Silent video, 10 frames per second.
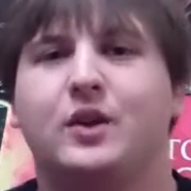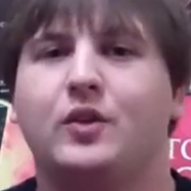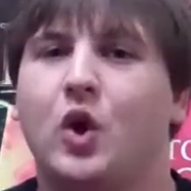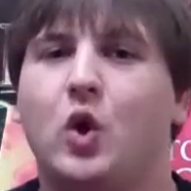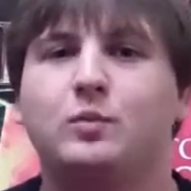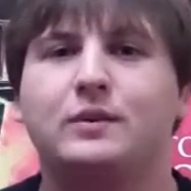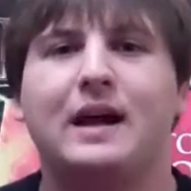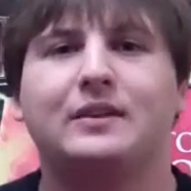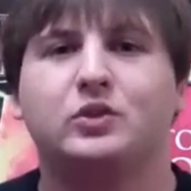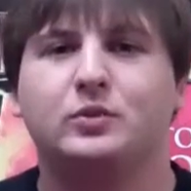on the home
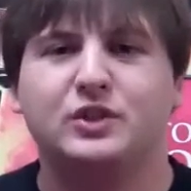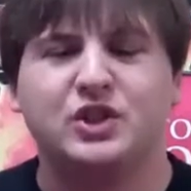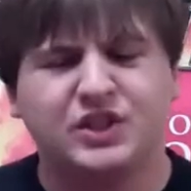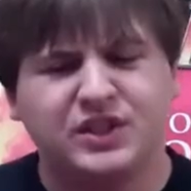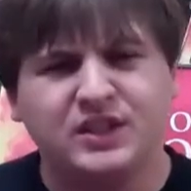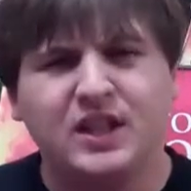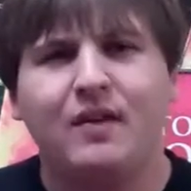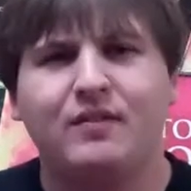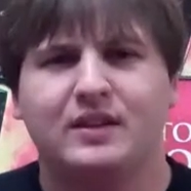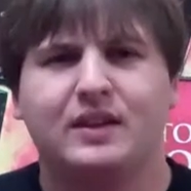console, but just
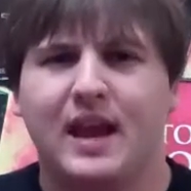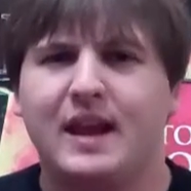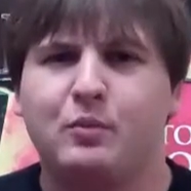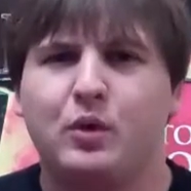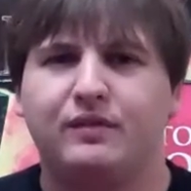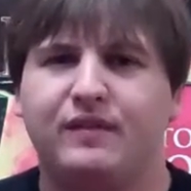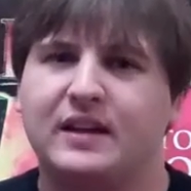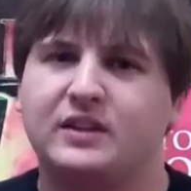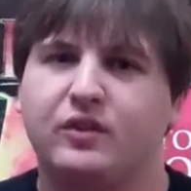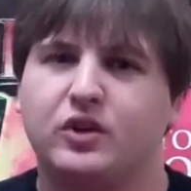loving the Game Boy
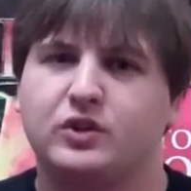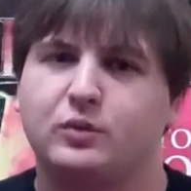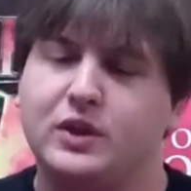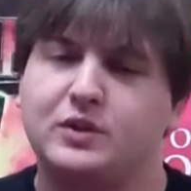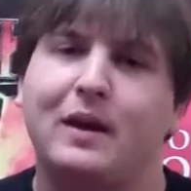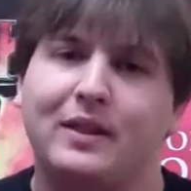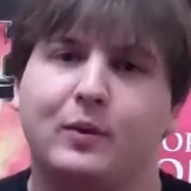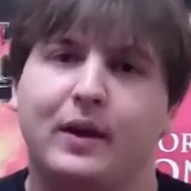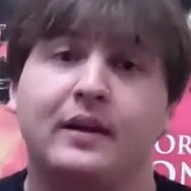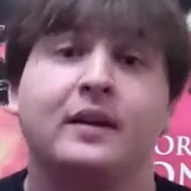Advance version, which, by the
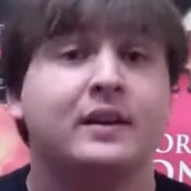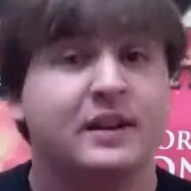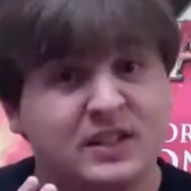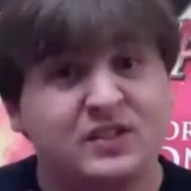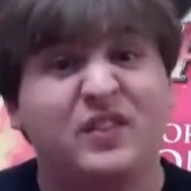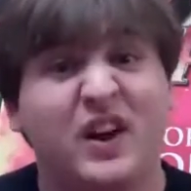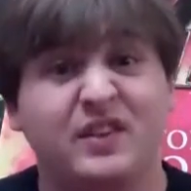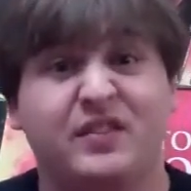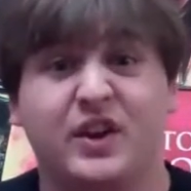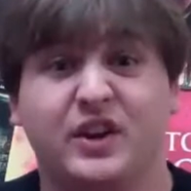way, is
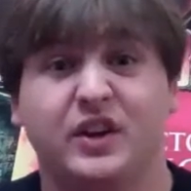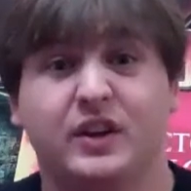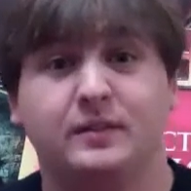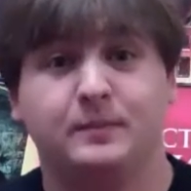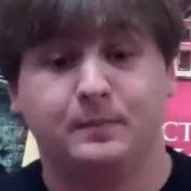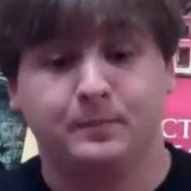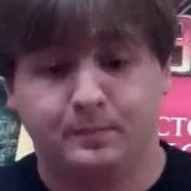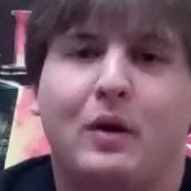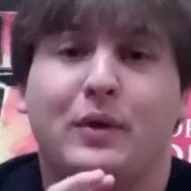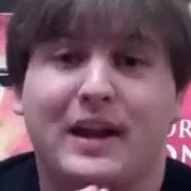very, very good.
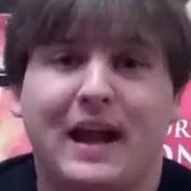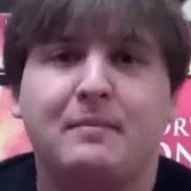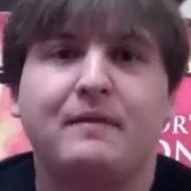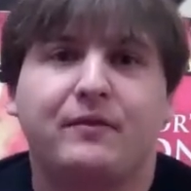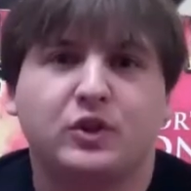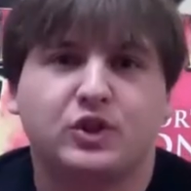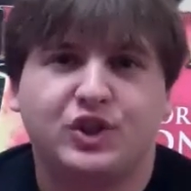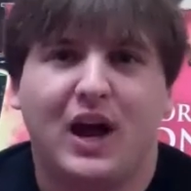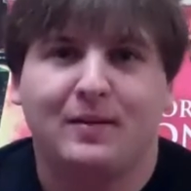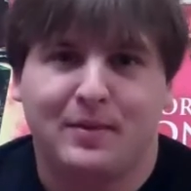But when I got my first
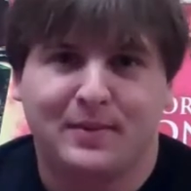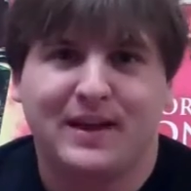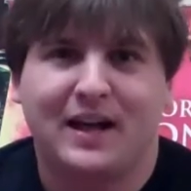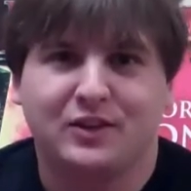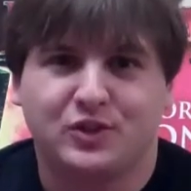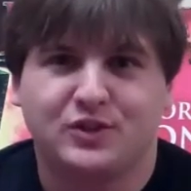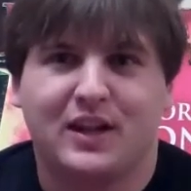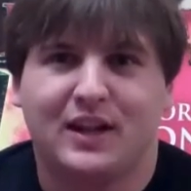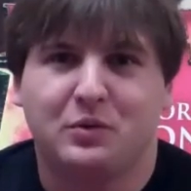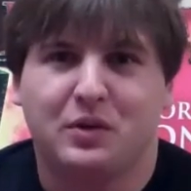job at McAllister's
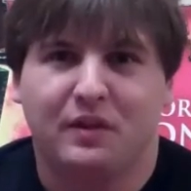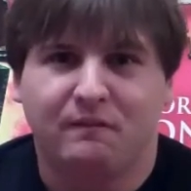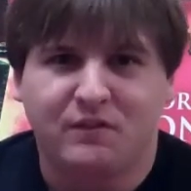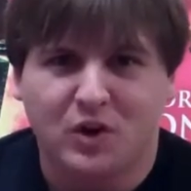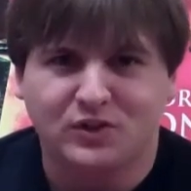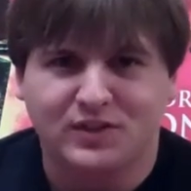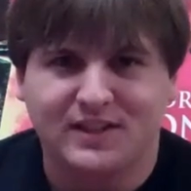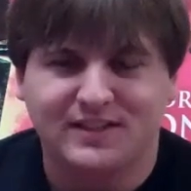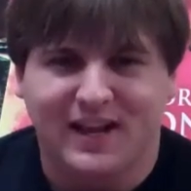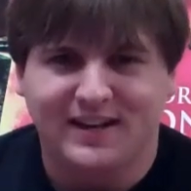Deli, one of the first
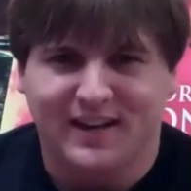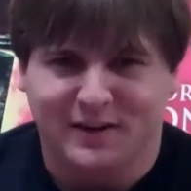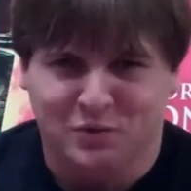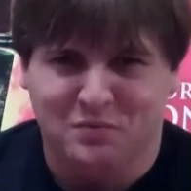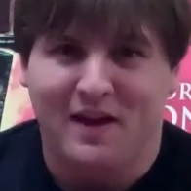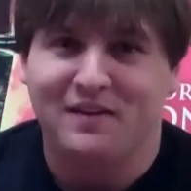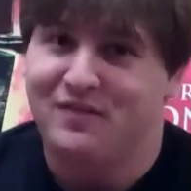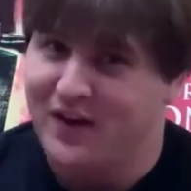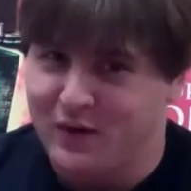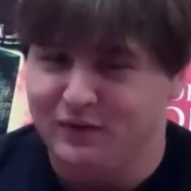things I did with my
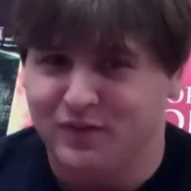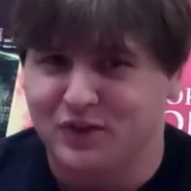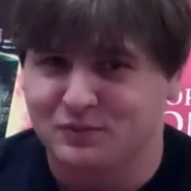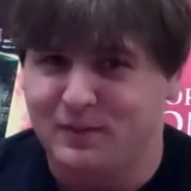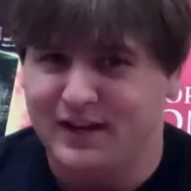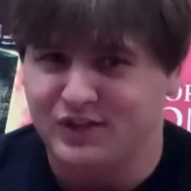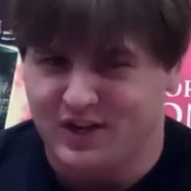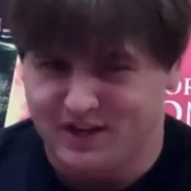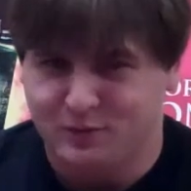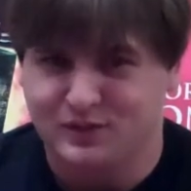very first
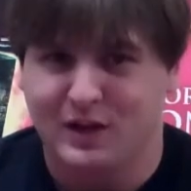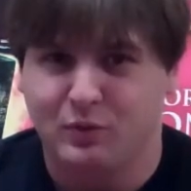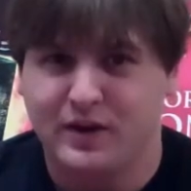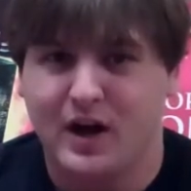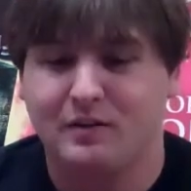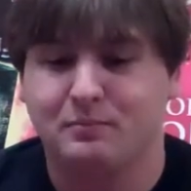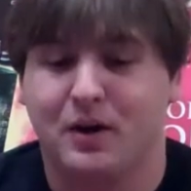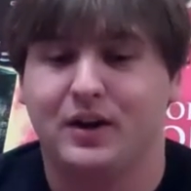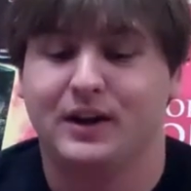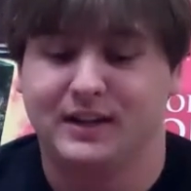paycheck was I went out and
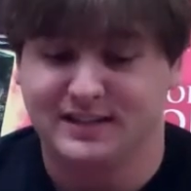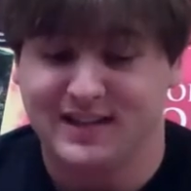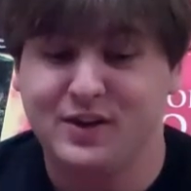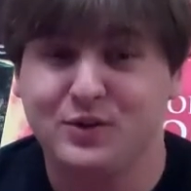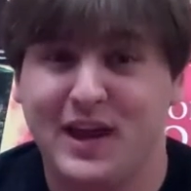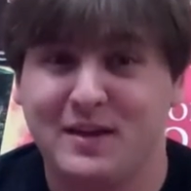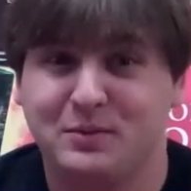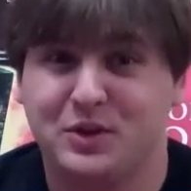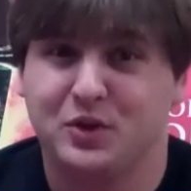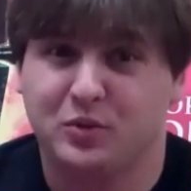bought a Nintendo
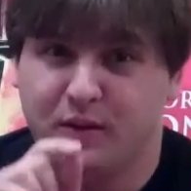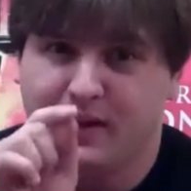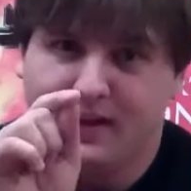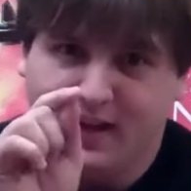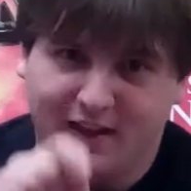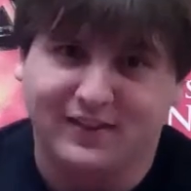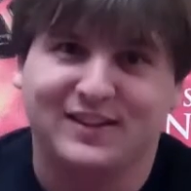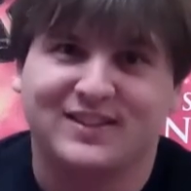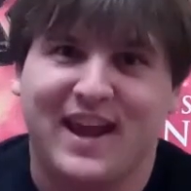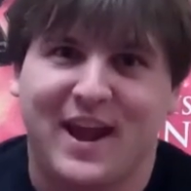GameCube and
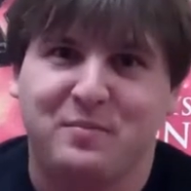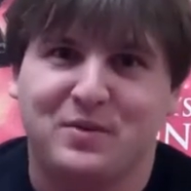this game.